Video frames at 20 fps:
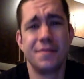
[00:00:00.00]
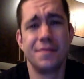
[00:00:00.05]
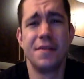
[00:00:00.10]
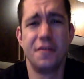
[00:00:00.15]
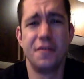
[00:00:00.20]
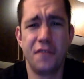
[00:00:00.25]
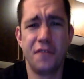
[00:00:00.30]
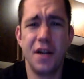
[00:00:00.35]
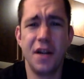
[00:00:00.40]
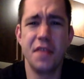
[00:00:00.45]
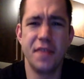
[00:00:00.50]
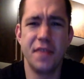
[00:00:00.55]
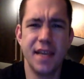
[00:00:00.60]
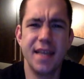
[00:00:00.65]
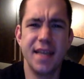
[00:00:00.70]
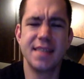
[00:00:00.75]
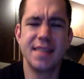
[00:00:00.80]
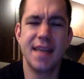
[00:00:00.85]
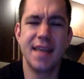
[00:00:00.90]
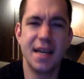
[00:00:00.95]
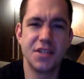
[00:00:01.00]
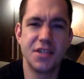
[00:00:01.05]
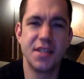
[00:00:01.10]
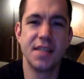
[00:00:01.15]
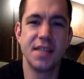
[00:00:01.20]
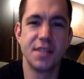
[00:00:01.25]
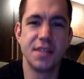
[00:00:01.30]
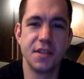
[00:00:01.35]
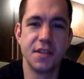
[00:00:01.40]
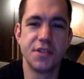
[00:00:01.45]
funny thing is, I actually
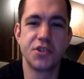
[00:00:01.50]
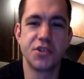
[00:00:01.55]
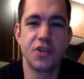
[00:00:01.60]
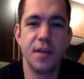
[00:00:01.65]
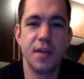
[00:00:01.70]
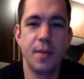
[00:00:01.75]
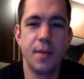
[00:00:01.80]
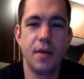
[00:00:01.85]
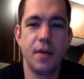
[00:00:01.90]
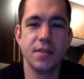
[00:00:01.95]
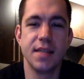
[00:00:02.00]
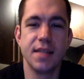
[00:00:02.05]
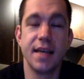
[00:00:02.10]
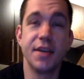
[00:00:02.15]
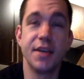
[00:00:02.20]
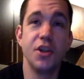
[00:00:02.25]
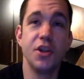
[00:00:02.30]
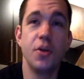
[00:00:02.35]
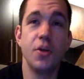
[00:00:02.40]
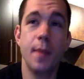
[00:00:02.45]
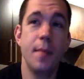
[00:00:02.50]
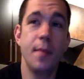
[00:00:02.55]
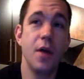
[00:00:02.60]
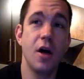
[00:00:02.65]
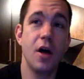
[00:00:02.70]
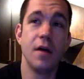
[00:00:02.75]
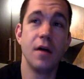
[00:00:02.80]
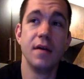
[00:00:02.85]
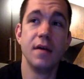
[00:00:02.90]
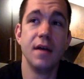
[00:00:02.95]
said this in the stream. I was like, you know, maybe
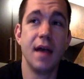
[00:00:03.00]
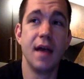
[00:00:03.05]
I'll.